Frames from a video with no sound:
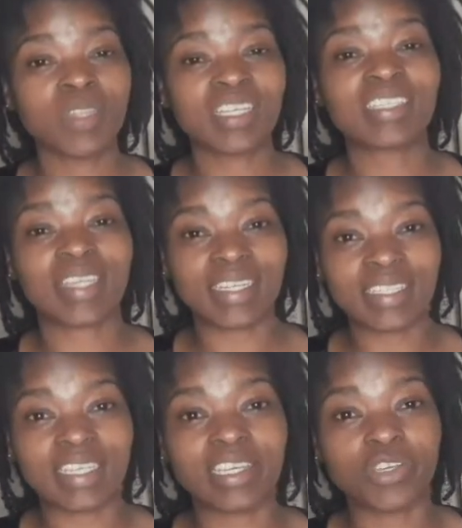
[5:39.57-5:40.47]

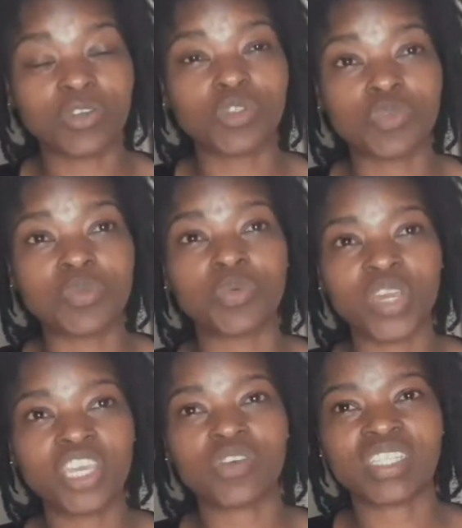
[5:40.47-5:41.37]
stressing, to be
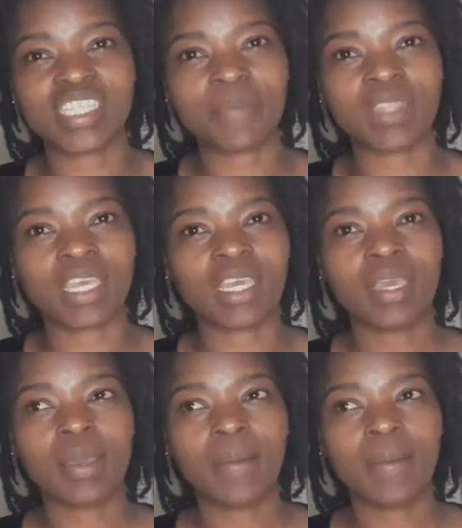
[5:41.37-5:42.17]
working on something